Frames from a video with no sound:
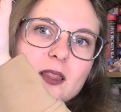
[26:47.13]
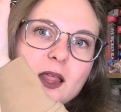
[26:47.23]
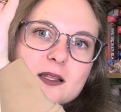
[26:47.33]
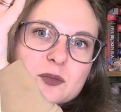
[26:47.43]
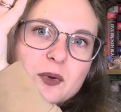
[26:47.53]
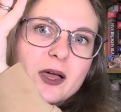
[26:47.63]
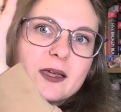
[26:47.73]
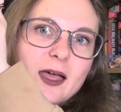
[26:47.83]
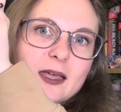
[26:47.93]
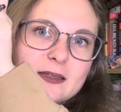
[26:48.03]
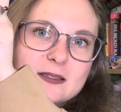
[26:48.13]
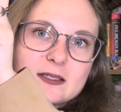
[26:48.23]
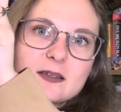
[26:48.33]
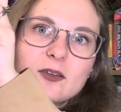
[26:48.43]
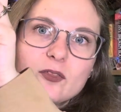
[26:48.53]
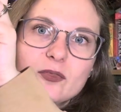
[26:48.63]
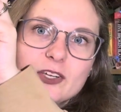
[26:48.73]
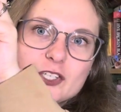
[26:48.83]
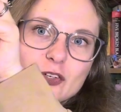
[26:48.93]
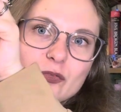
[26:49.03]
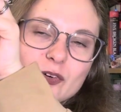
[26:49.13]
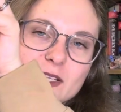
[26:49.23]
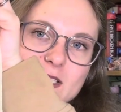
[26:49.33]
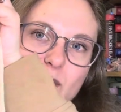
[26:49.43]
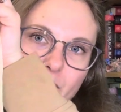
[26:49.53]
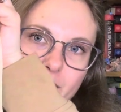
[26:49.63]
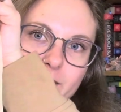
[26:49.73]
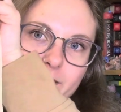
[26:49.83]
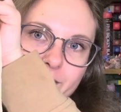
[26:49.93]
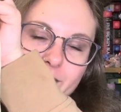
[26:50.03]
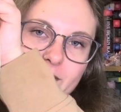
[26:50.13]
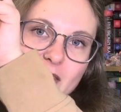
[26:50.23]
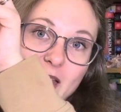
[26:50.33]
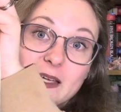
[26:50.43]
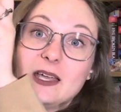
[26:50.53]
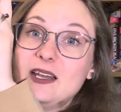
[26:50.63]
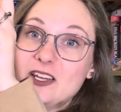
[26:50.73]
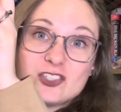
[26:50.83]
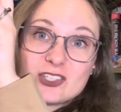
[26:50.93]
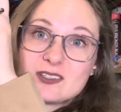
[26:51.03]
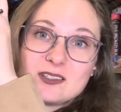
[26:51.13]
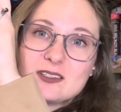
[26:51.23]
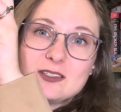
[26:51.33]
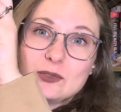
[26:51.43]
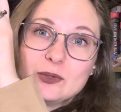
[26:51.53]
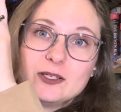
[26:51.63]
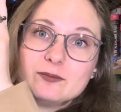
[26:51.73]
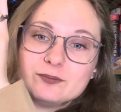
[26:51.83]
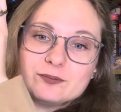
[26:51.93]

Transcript: That's my end vision for this one. Again, I just need to do it.